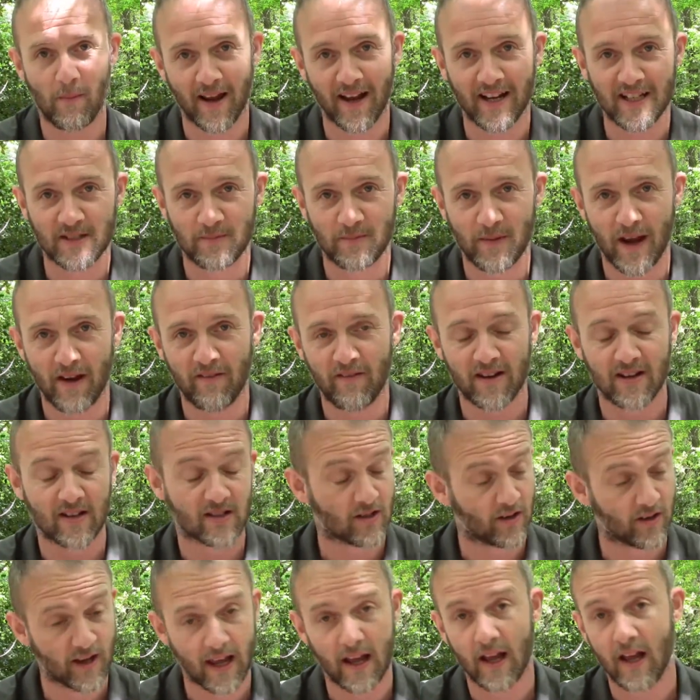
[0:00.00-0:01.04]
my
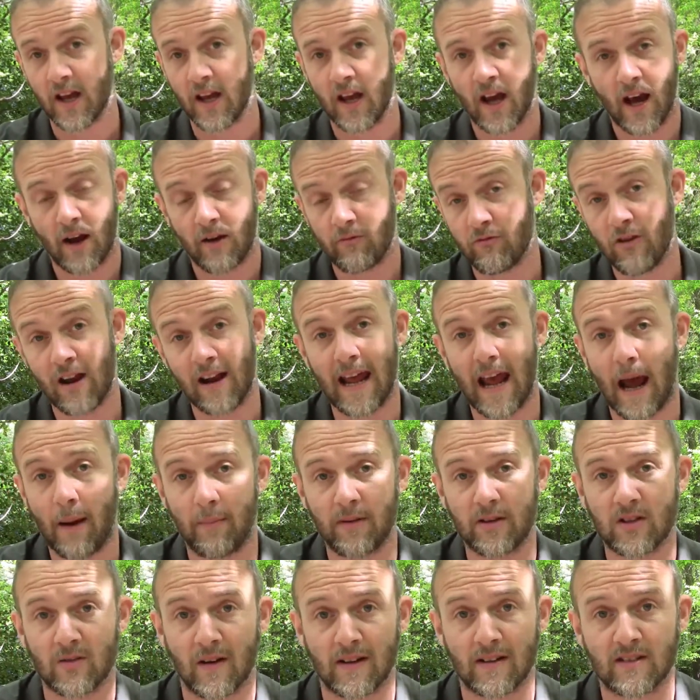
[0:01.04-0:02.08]
experience on it, I'm really happy to